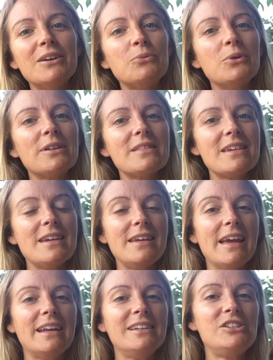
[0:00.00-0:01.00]
what are
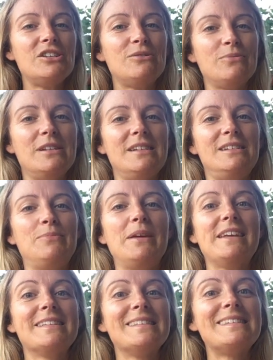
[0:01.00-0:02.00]
the energies we need to
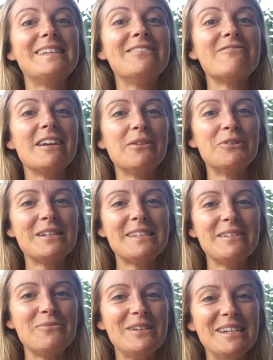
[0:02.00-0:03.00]
be considering? What
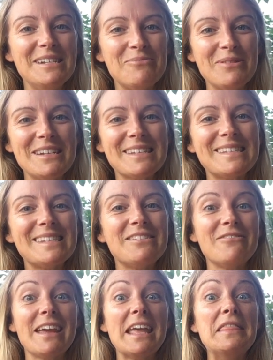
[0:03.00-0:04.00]
is it we need to be
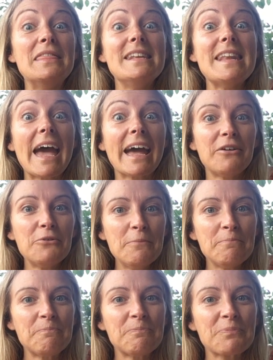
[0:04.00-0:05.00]
considering in the now
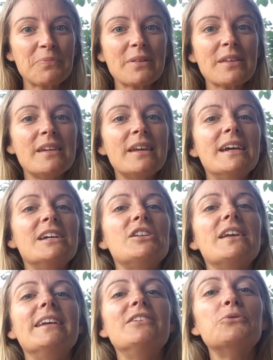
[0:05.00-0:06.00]

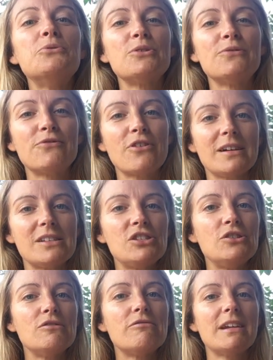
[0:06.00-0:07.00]
in order for us
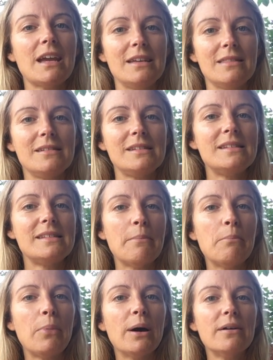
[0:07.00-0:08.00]
to create the
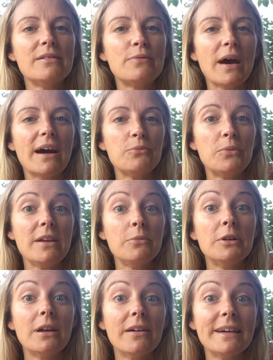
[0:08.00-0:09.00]
December that we
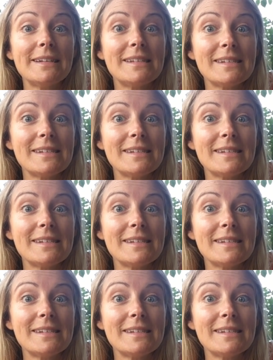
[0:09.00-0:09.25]
would like